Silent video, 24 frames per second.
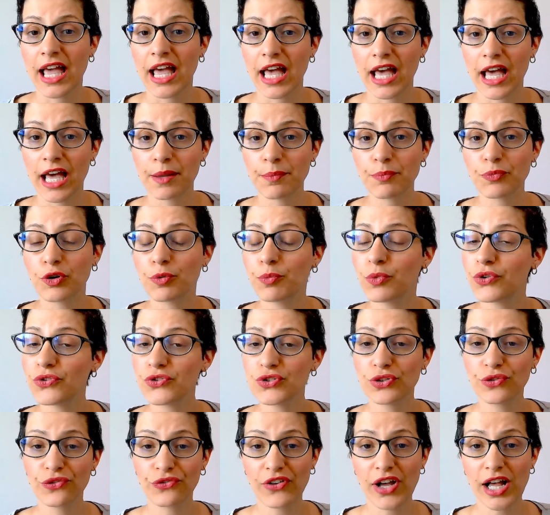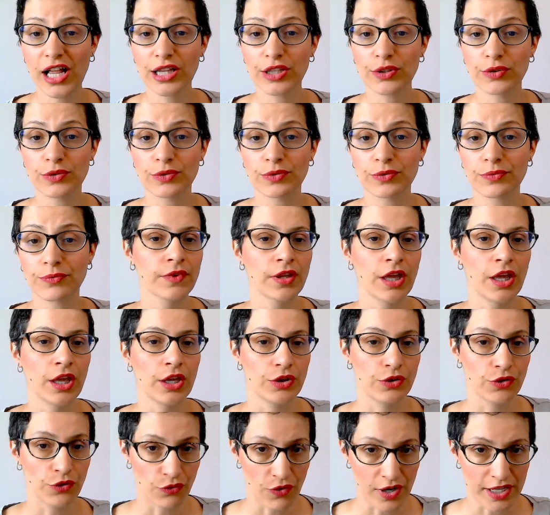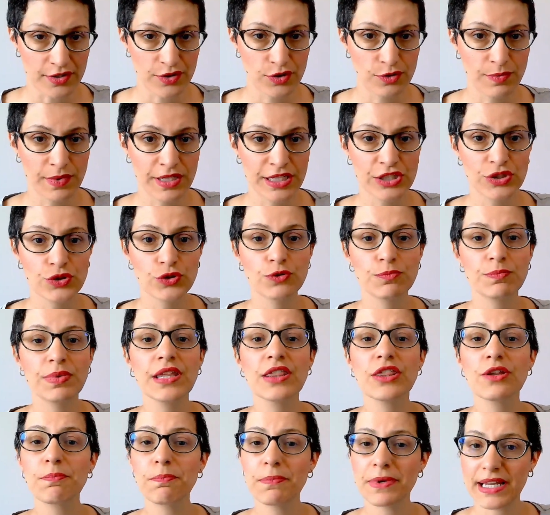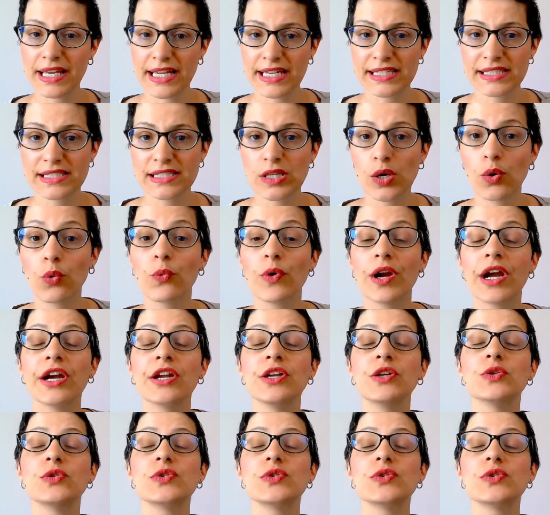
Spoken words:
and promote your value. Your resume should be the place where you